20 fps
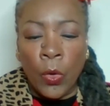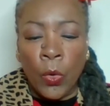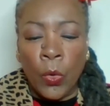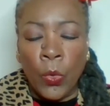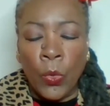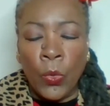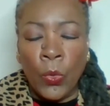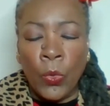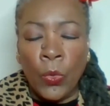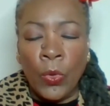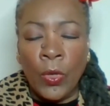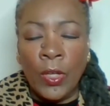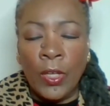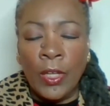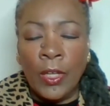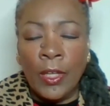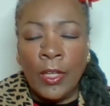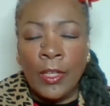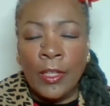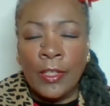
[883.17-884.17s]
who
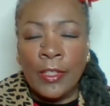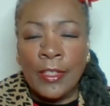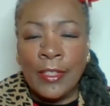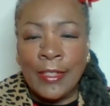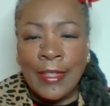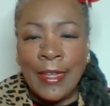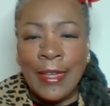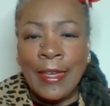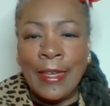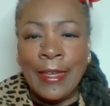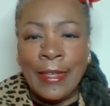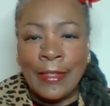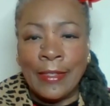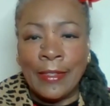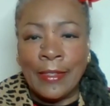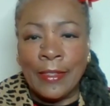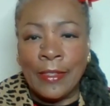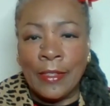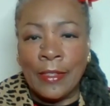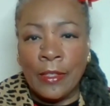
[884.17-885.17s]

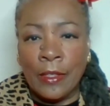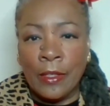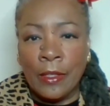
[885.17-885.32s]
sees